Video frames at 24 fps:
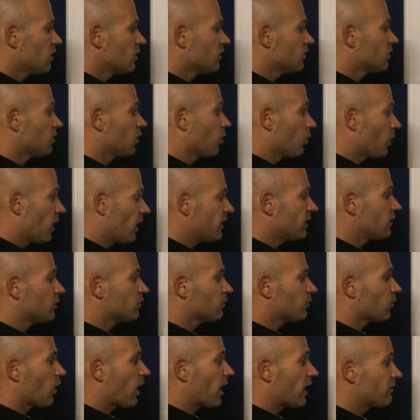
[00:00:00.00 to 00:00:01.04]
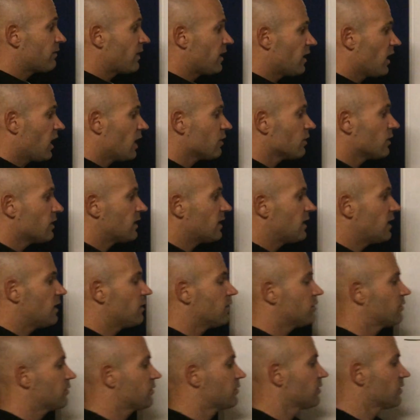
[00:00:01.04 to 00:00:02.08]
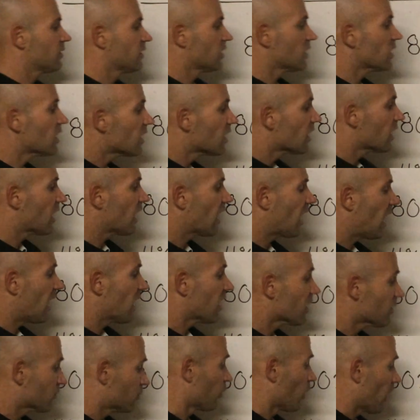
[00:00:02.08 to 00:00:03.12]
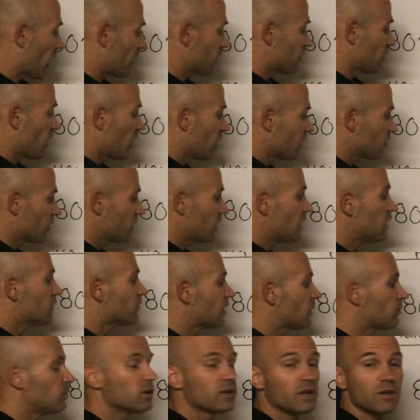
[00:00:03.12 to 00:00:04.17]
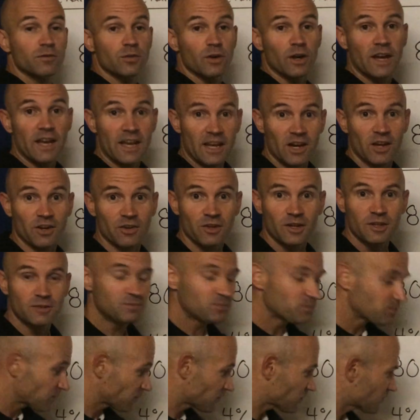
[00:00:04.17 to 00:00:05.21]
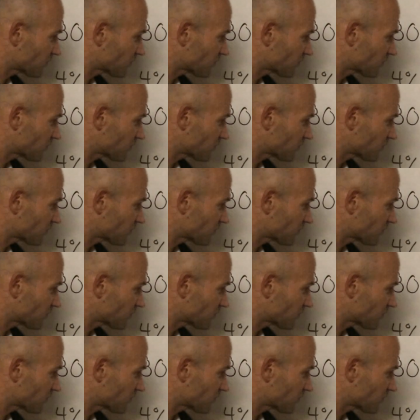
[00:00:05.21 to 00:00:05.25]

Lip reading: So what is 4 out of 800 if 4 out of 100 if I'm looking for 800?